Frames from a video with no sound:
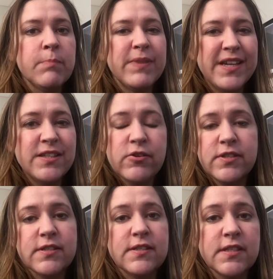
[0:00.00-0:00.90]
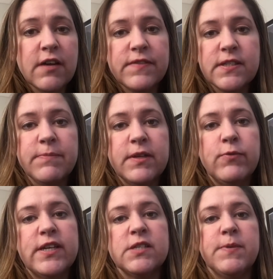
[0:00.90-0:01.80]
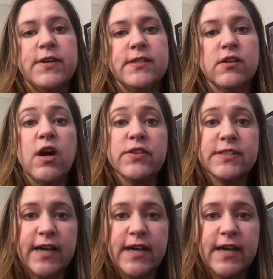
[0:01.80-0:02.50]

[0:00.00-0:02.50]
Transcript: But ketosis itself is something we experience all the